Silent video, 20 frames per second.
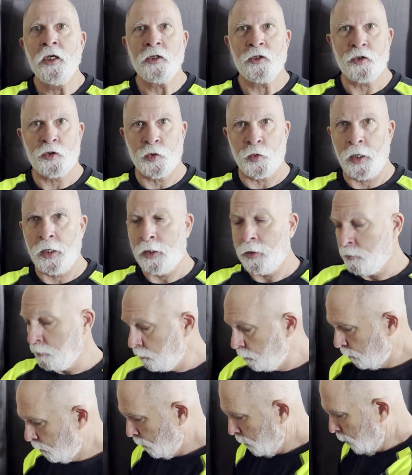to try
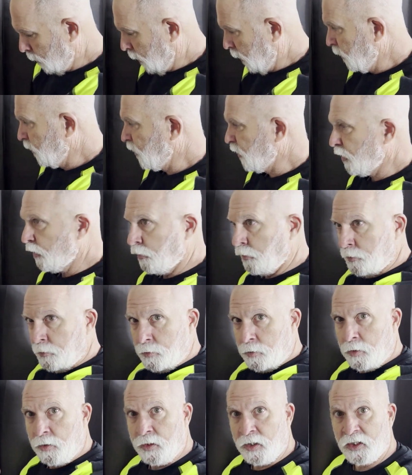and conceal
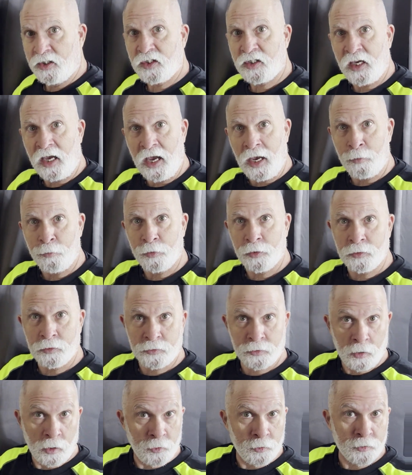this gap.
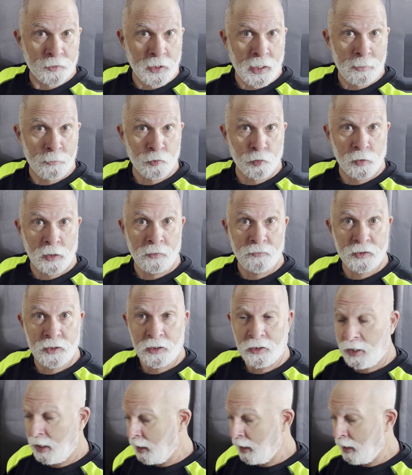Other times what I've seen